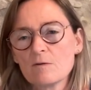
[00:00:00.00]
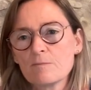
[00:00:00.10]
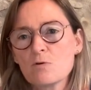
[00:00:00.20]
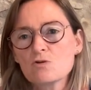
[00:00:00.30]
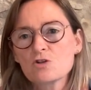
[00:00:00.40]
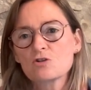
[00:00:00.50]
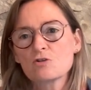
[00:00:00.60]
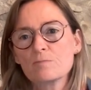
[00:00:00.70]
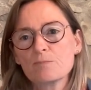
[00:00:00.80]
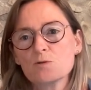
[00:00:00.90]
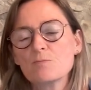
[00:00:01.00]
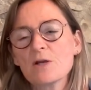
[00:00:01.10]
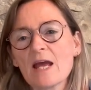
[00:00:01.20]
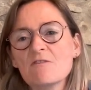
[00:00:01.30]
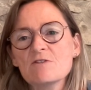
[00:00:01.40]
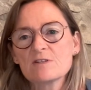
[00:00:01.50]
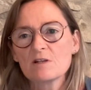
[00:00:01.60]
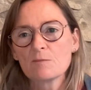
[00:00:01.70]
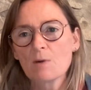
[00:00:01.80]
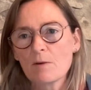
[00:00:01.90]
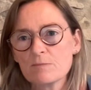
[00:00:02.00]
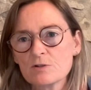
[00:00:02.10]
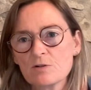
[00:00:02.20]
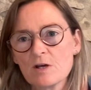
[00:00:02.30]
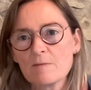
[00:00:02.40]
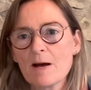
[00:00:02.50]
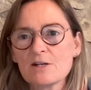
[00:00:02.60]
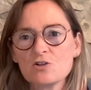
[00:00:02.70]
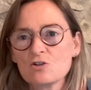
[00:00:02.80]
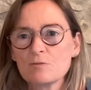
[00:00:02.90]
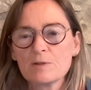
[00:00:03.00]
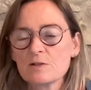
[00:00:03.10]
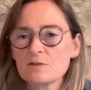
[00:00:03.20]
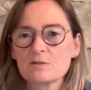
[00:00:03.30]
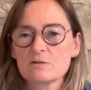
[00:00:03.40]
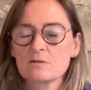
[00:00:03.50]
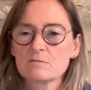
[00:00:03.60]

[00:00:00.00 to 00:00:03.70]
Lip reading: pushed to bring every single problem to their manager because